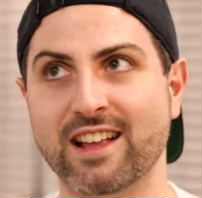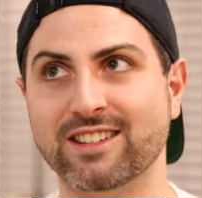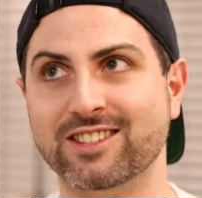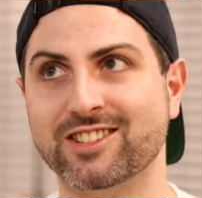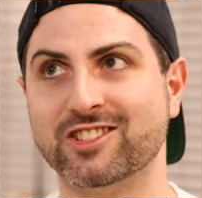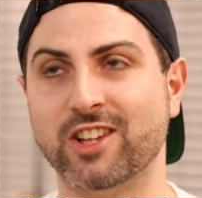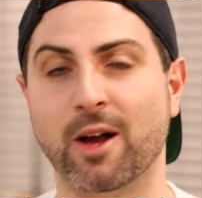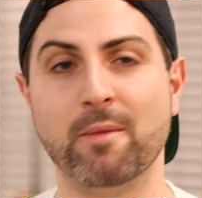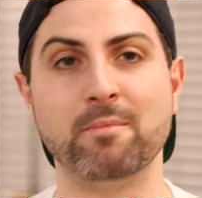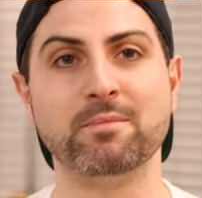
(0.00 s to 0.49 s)

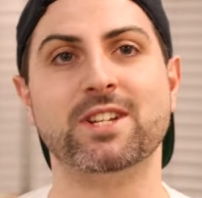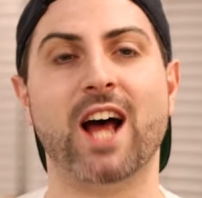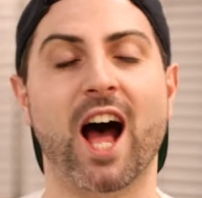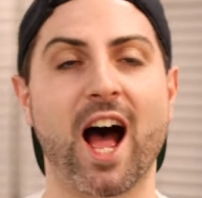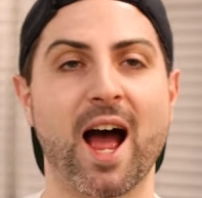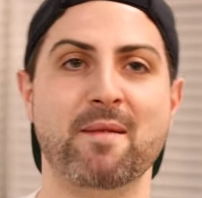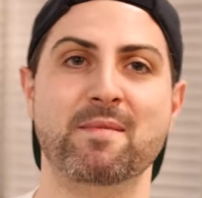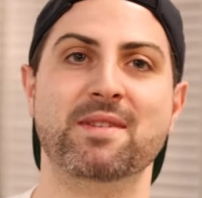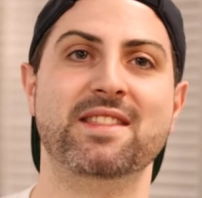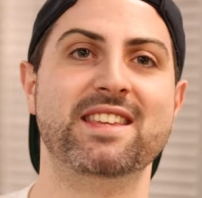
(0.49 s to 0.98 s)

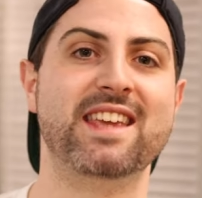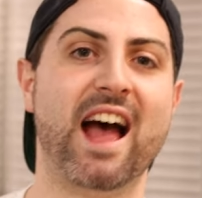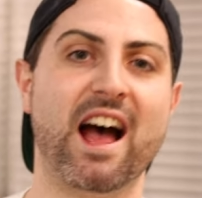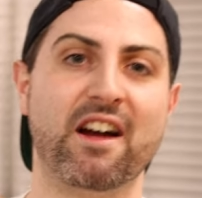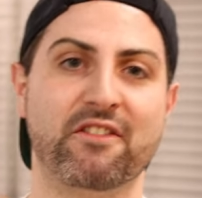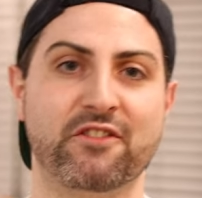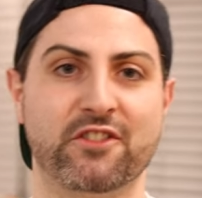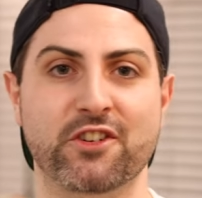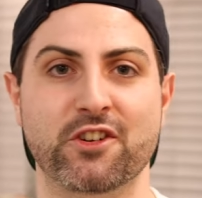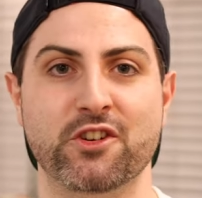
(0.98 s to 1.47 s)
sometime in the
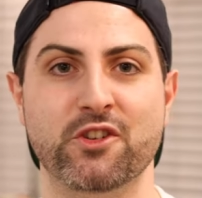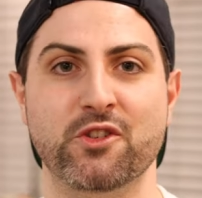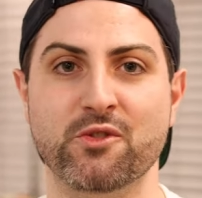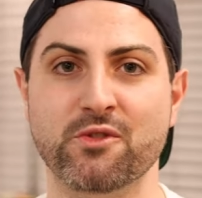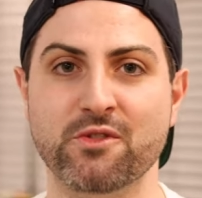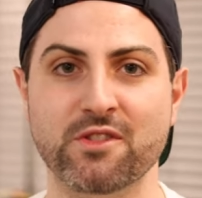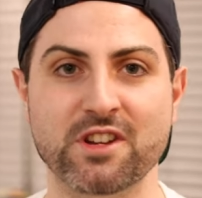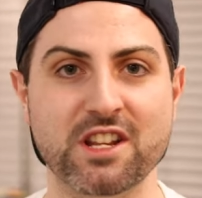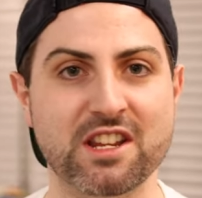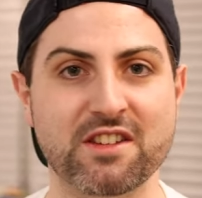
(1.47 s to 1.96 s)

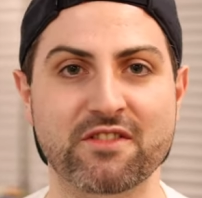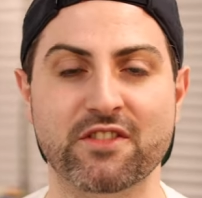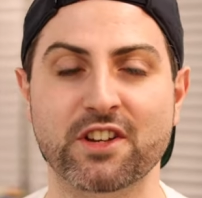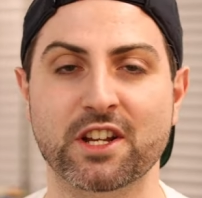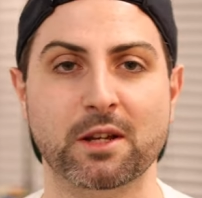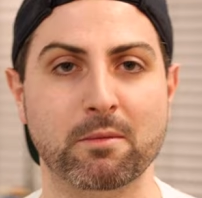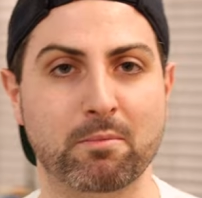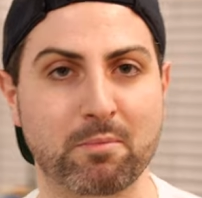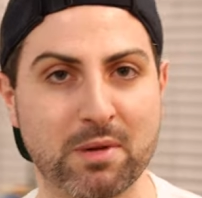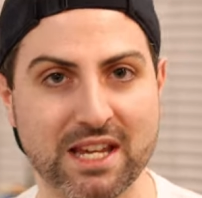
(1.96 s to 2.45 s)
afternoon,
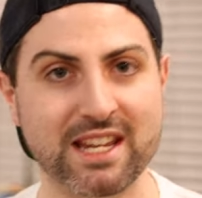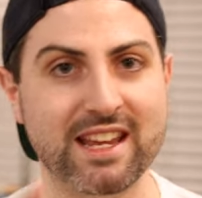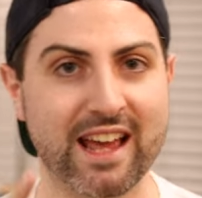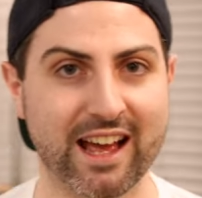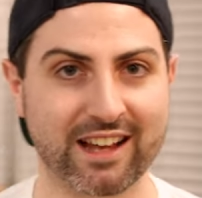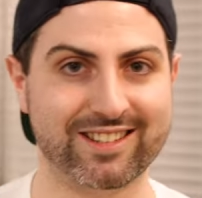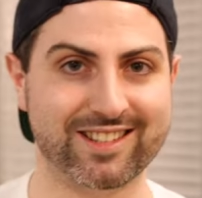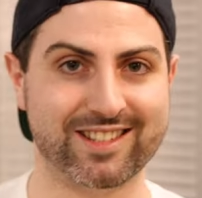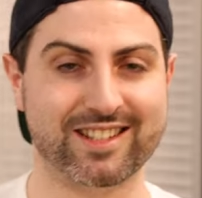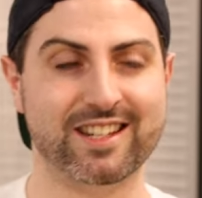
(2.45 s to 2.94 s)
evening
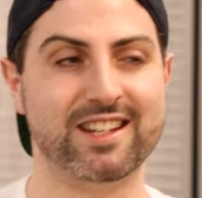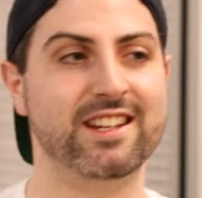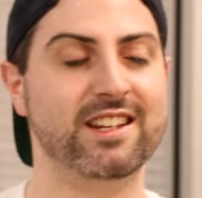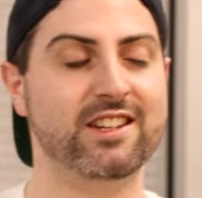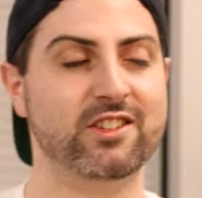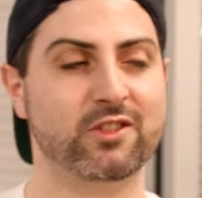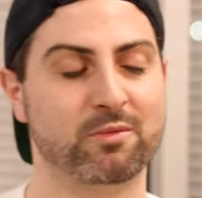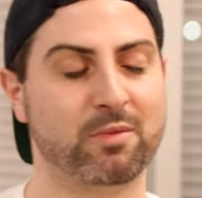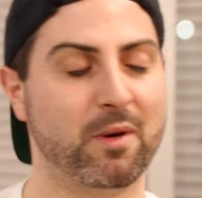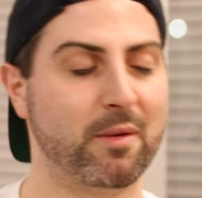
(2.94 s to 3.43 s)

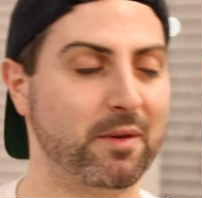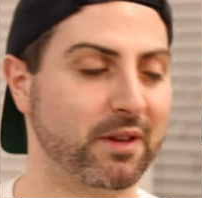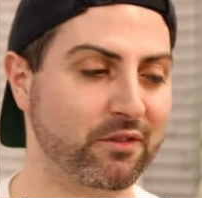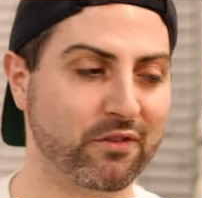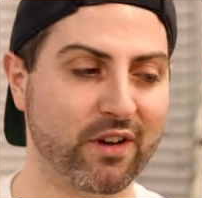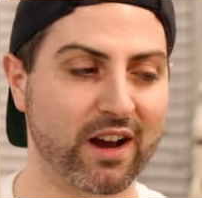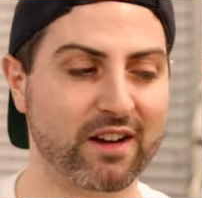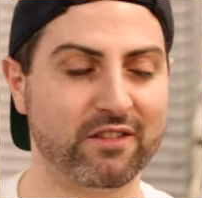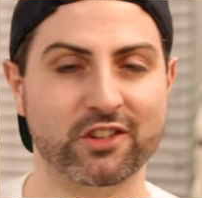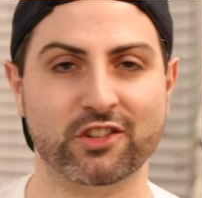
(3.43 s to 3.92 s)
PST, so probably like
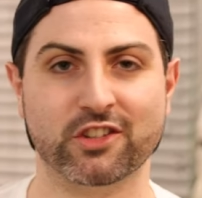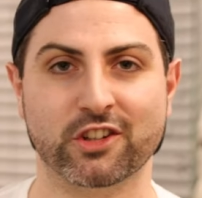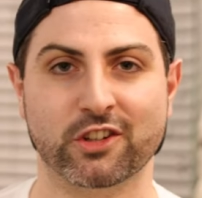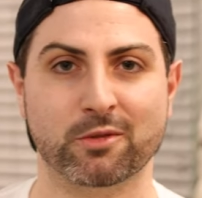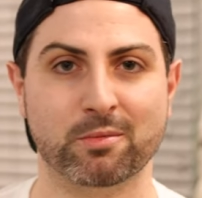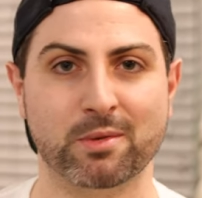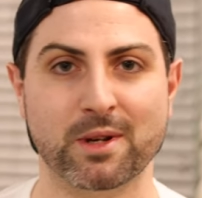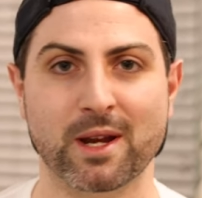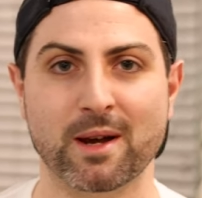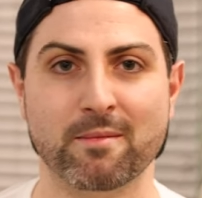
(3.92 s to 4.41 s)
5 or
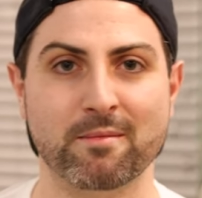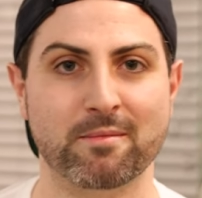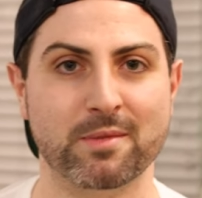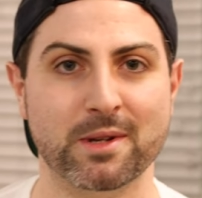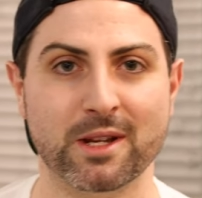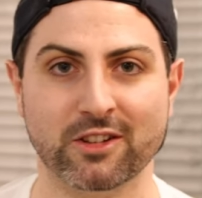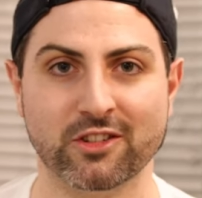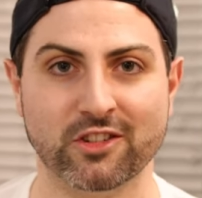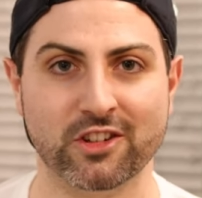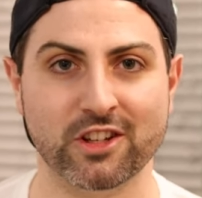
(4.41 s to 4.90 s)
6 p.m.
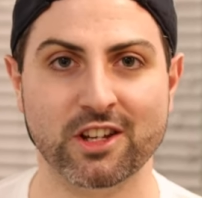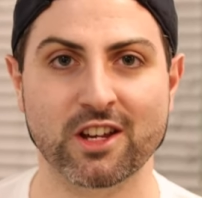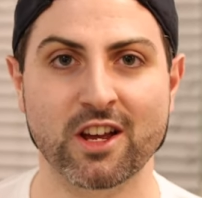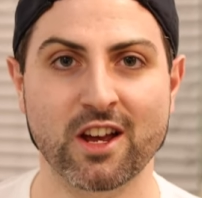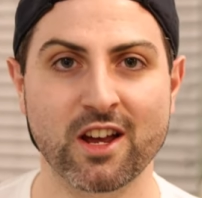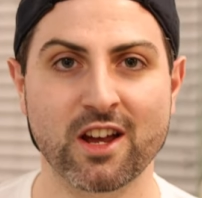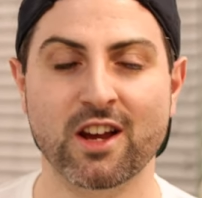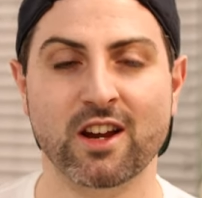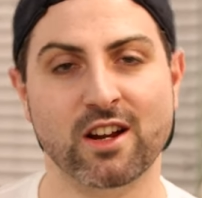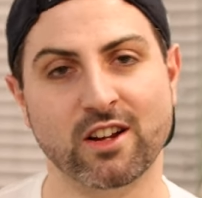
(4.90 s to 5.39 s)
PST,
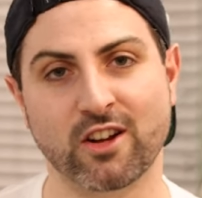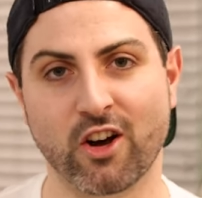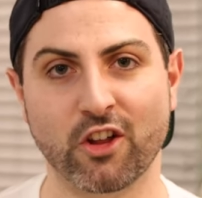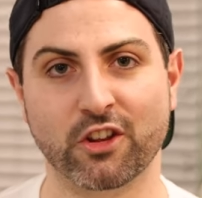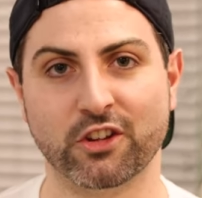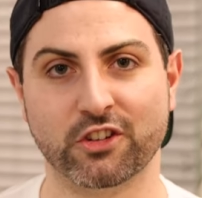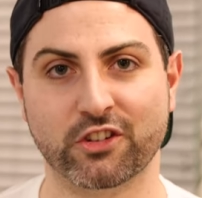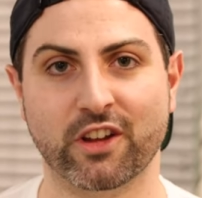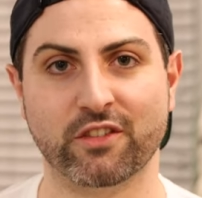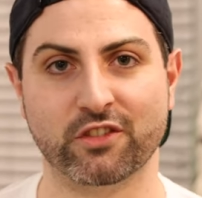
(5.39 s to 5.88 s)
all
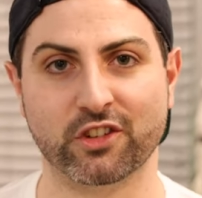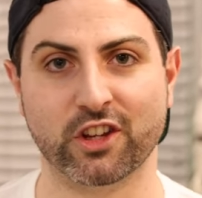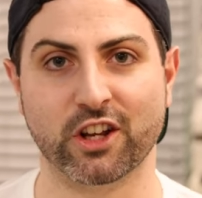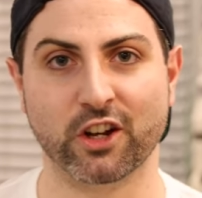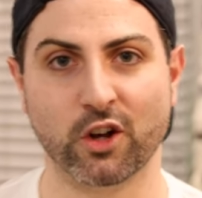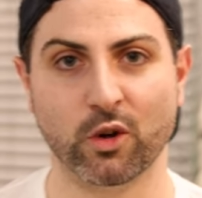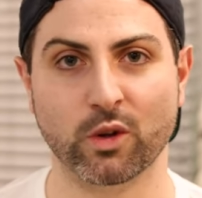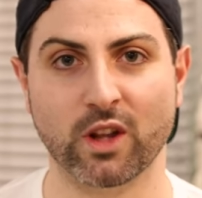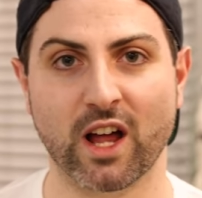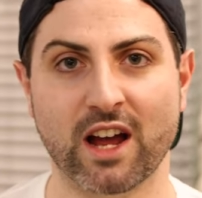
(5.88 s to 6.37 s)
this stuff's going
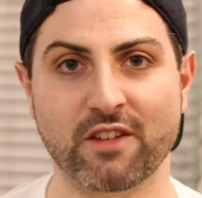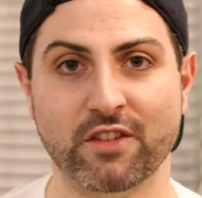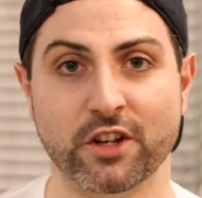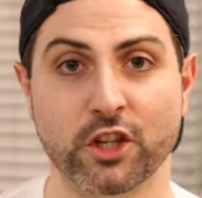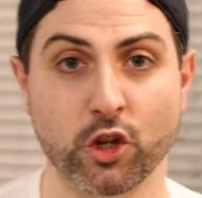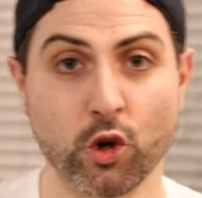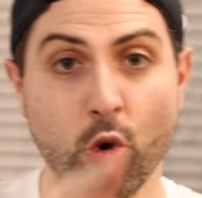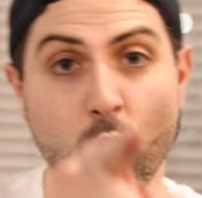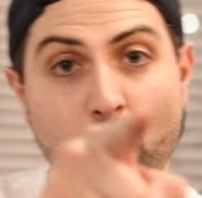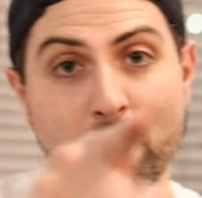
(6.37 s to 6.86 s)
to go live.
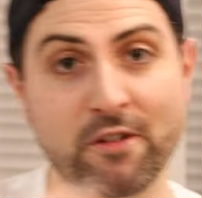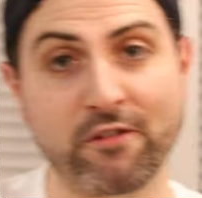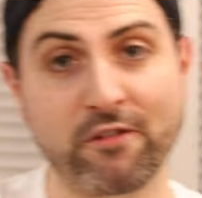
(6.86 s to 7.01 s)
And you will